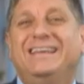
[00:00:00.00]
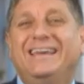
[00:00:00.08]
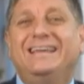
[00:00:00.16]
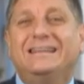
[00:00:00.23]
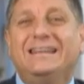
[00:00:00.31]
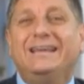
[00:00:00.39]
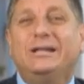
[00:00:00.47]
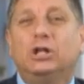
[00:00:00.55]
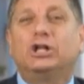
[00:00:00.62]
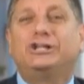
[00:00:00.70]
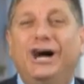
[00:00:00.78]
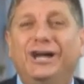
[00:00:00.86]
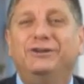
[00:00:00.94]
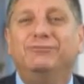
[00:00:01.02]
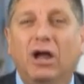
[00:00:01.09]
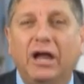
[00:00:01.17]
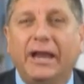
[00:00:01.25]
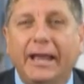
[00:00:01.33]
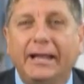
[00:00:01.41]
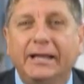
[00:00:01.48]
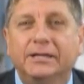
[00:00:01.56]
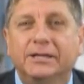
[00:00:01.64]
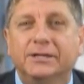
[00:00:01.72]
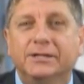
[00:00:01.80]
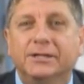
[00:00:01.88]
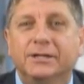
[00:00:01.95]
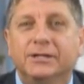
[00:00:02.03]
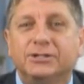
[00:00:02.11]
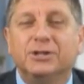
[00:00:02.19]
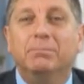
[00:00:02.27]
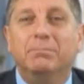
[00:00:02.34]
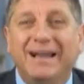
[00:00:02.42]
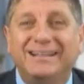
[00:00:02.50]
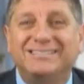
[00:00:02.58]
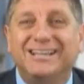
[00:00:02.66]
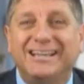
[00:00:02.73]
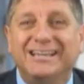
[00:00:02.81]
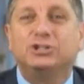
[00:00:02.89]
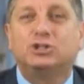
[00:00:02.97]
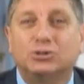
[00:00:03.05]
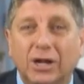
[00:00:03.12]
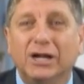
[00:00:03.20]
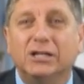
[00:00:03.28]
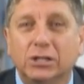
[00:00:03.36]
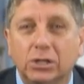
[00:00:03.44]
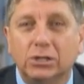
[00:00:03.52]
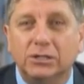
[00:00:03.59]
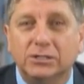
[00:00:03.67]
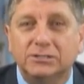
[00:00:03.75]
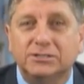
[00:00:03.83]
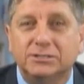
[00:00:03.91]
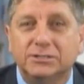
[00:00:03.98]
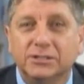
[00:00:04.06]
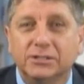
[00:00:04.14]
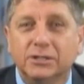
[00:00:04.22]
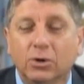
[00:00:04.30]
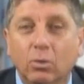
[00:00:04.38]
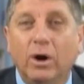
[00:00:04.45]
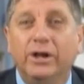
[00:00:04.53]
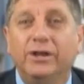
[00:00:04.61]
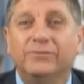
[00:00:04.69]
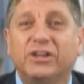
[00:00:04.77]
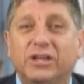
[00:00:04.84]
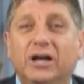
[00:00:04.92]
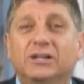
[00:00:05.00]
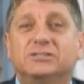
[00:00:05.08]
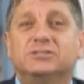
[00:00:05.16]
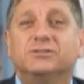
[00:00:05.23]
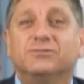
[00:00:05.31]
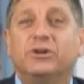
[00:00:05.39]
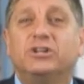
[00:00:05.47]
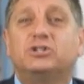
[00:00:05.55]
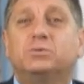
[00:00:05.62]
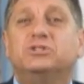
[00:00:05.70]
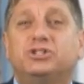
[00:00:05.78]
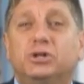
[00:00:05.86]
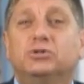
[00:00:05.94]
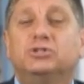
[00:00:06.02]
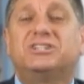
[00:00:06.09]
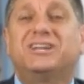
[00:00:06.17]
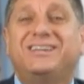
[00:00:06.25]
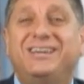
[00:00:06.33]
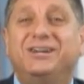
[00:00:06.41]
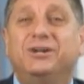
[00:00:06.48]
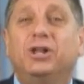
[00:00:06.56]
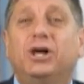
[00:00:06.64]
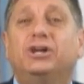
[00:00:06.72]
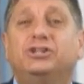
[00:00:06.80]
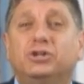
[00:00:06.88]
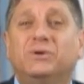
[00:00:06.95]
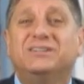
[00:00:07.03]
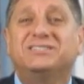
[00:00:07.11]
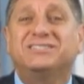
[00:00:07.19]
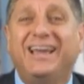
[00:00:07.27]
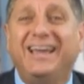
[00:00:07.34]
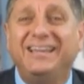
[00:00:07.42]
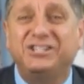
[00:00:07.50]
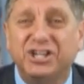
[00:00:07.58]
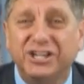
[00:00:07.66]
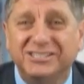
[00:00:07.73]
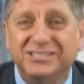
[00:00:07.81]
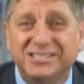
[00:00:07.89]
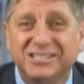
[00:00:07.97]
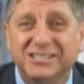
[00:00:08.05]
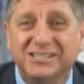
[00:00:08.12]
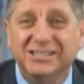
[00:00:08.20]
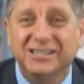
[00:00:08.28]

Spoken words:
in illegal gun running to Mexican drug lords, one of the guns of which was used to kill a U.S. agent.